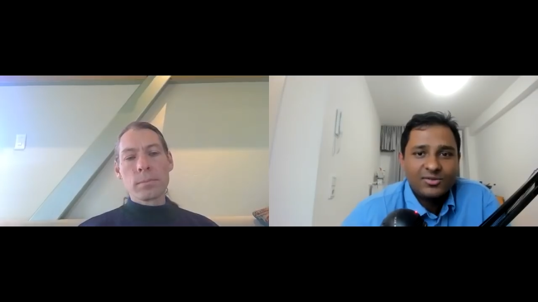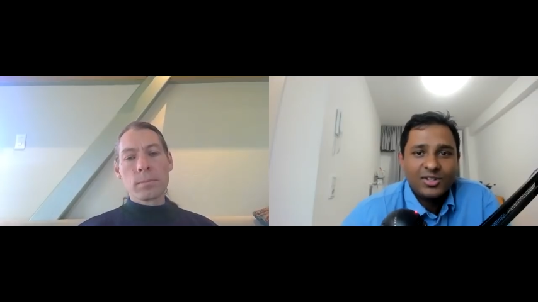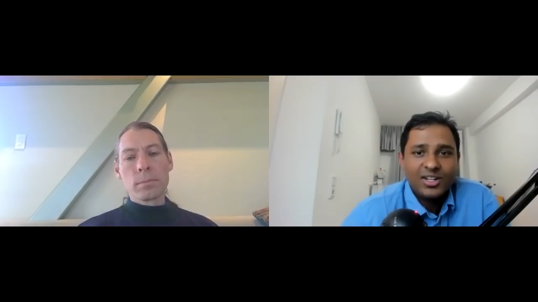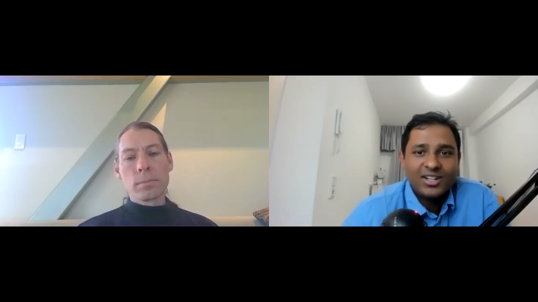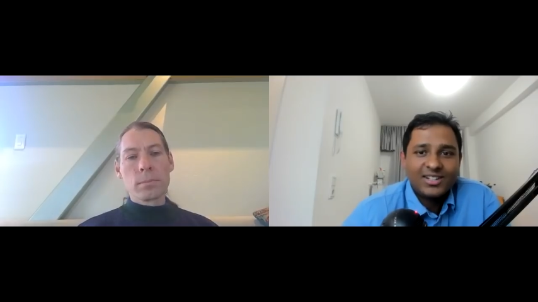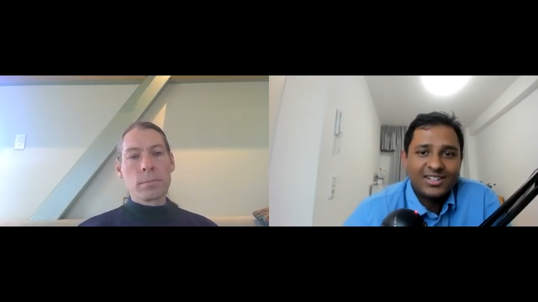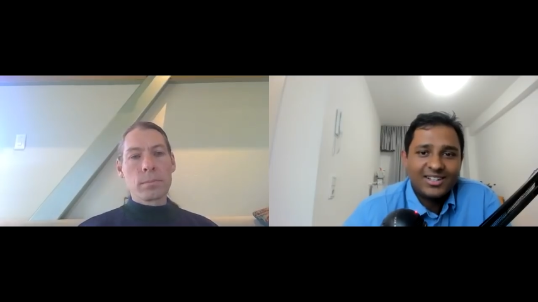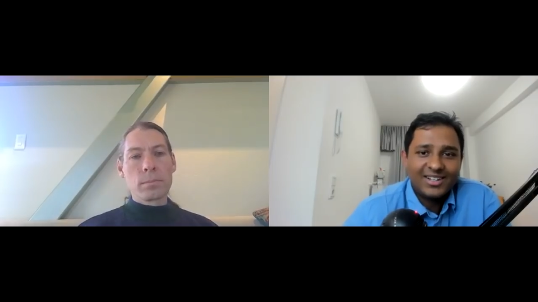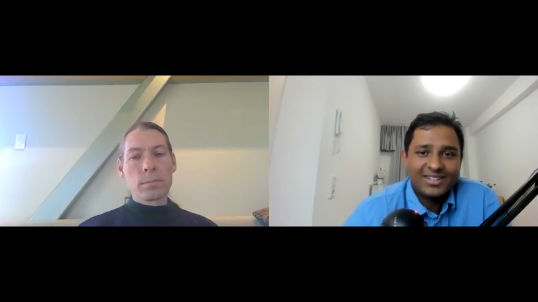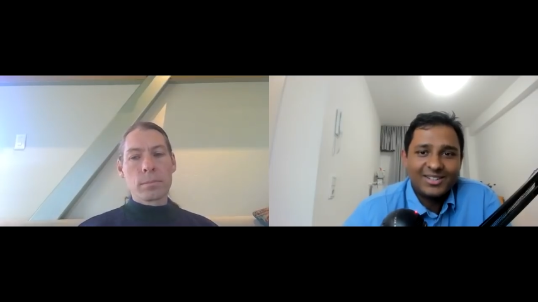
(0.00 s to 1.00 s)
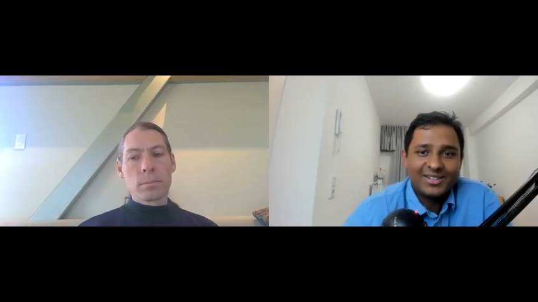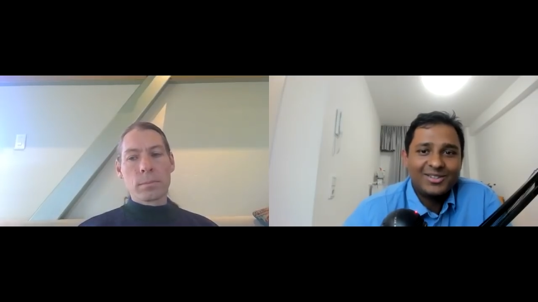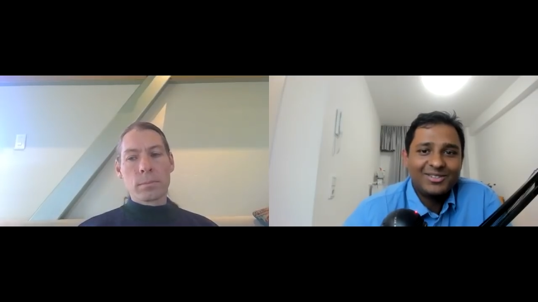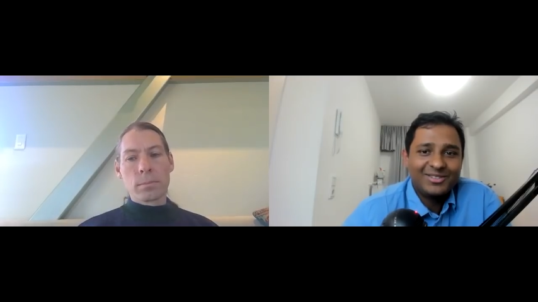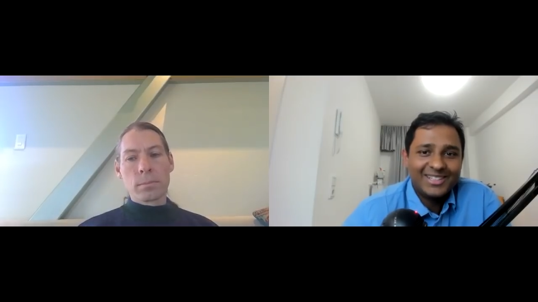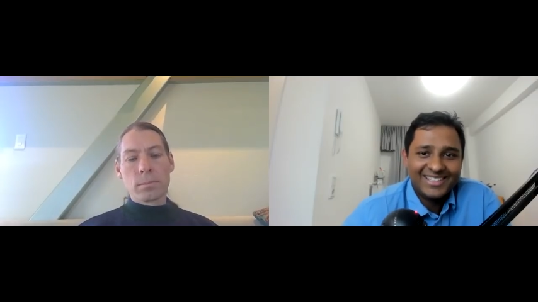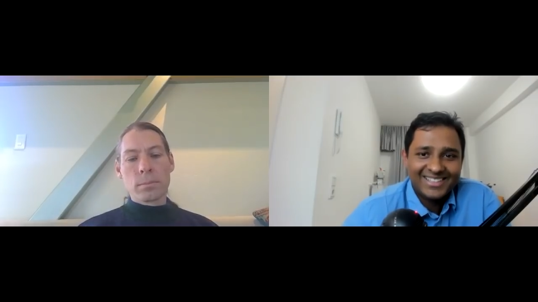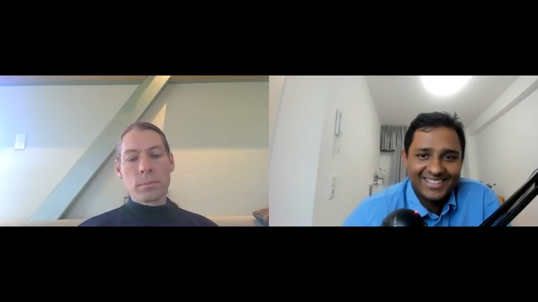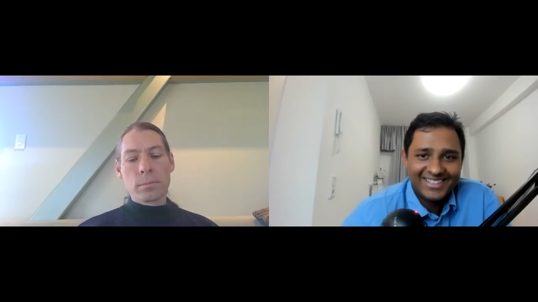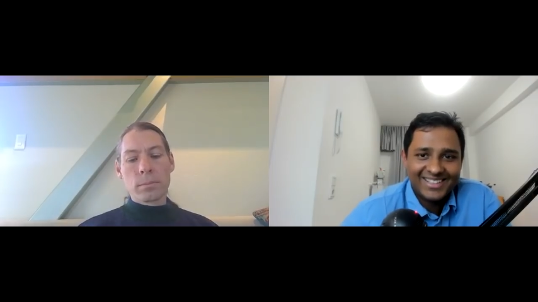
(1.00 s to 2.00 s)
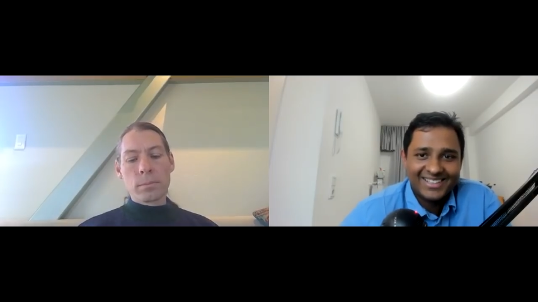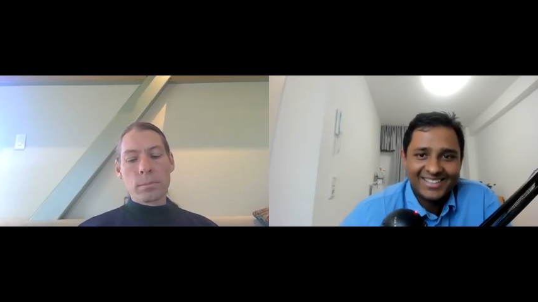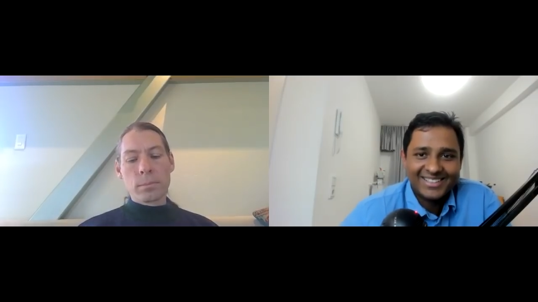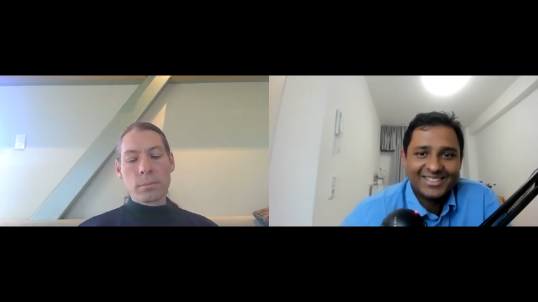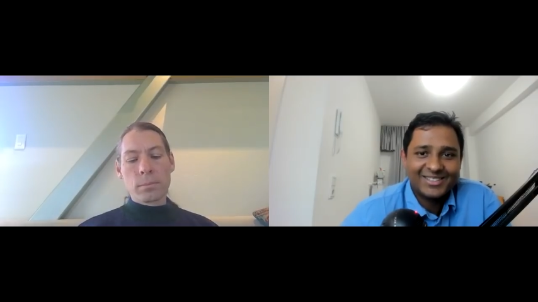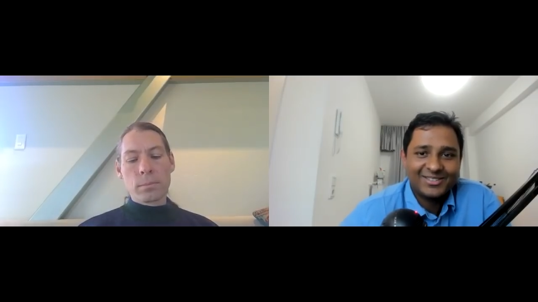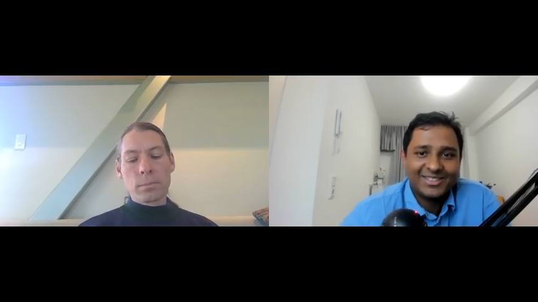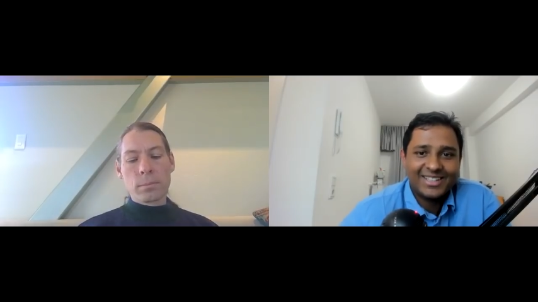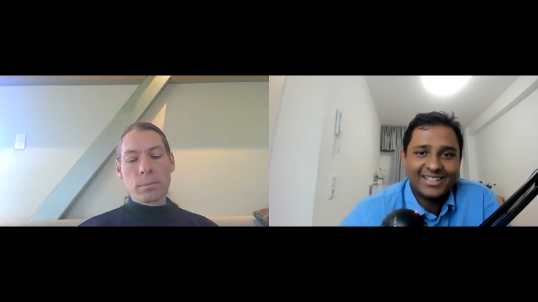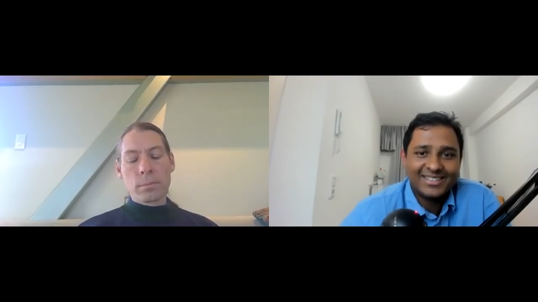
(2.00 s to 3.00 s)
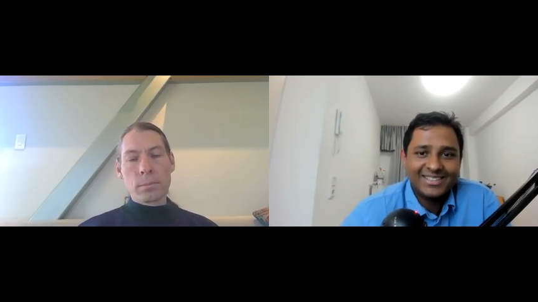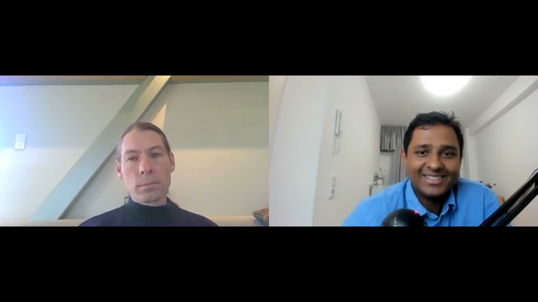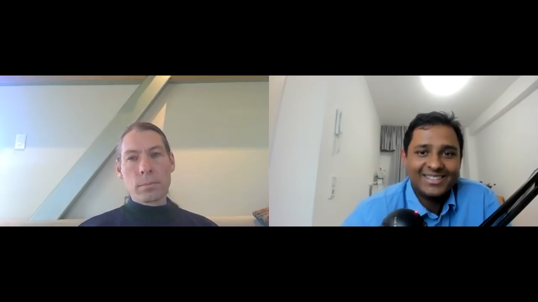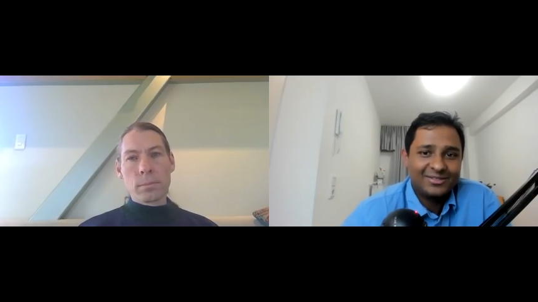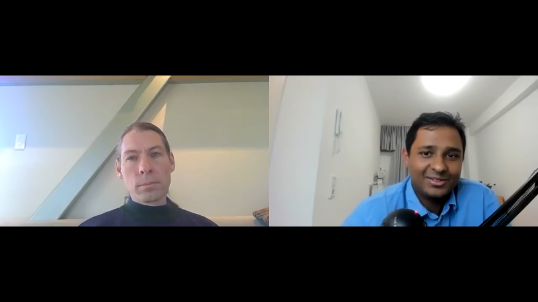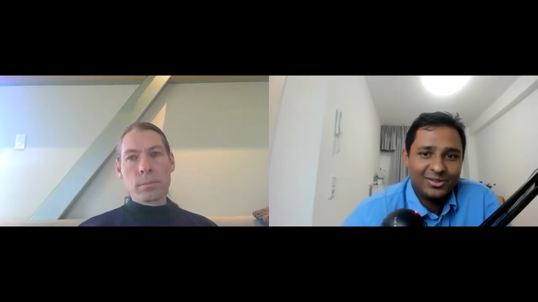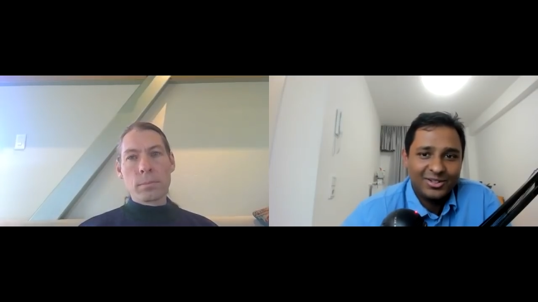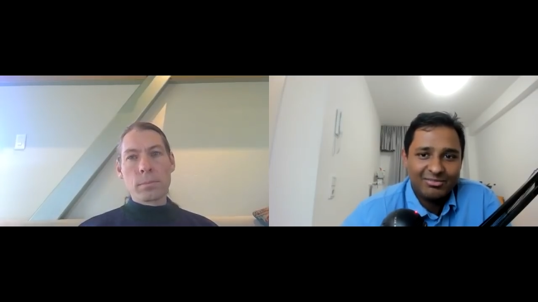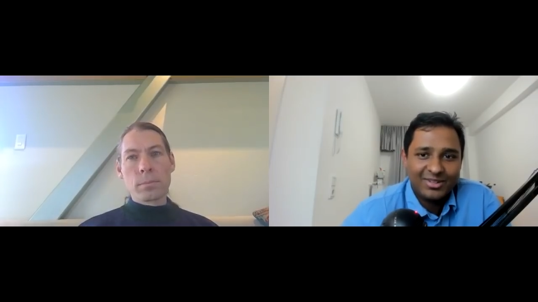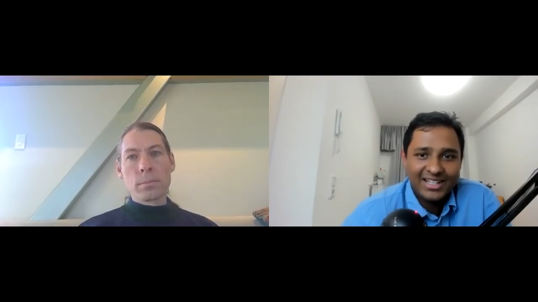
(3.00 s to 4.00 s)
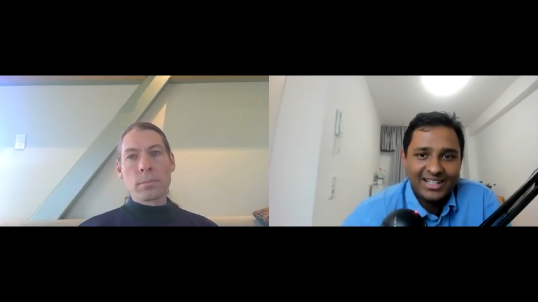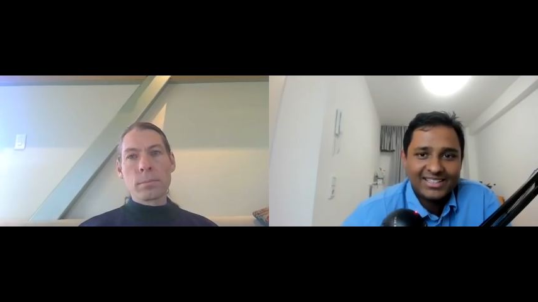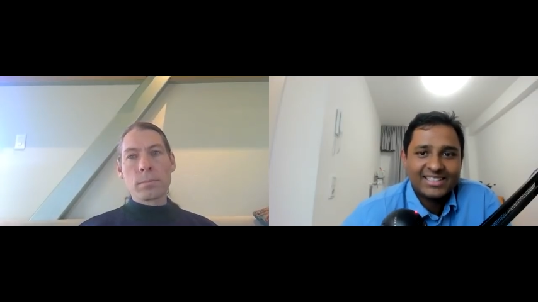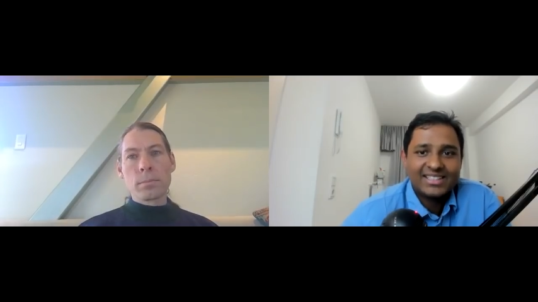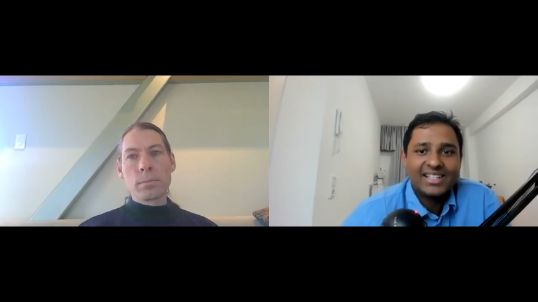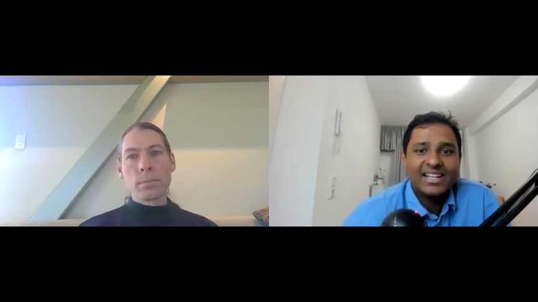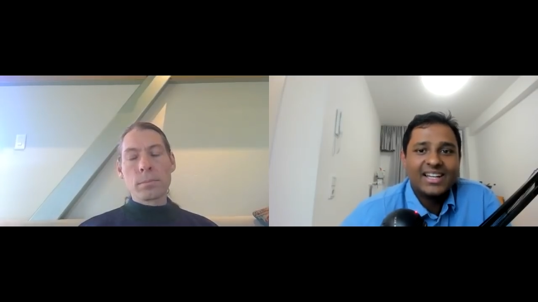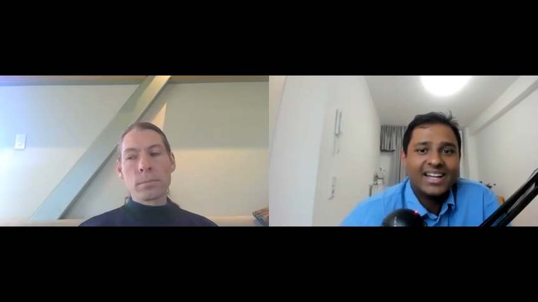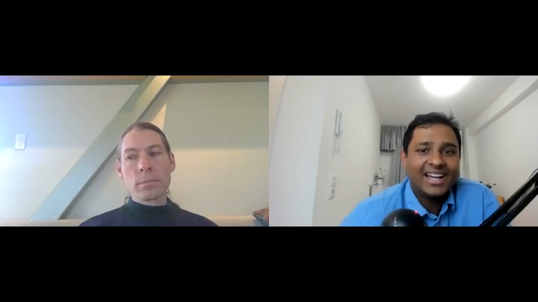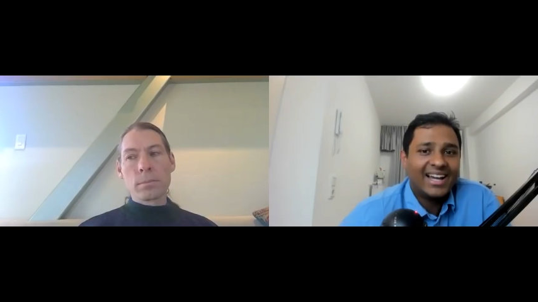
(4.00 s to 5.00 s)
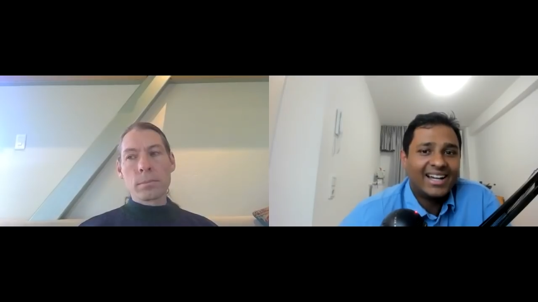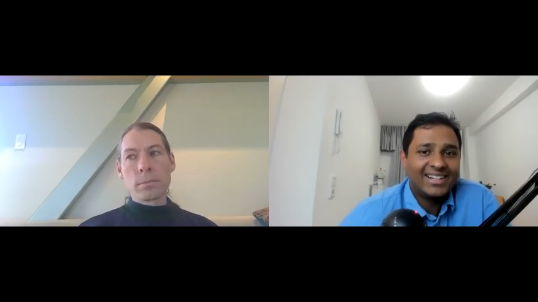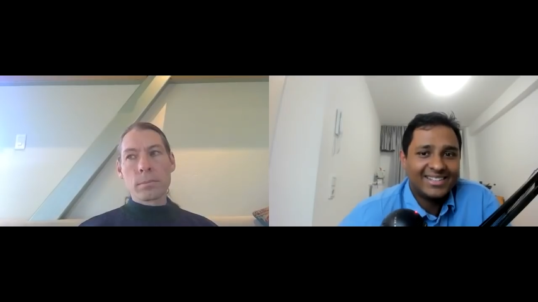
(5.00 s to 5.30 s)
Speaker 1: We are continuing with the conjunction of Saturn with all the planets, and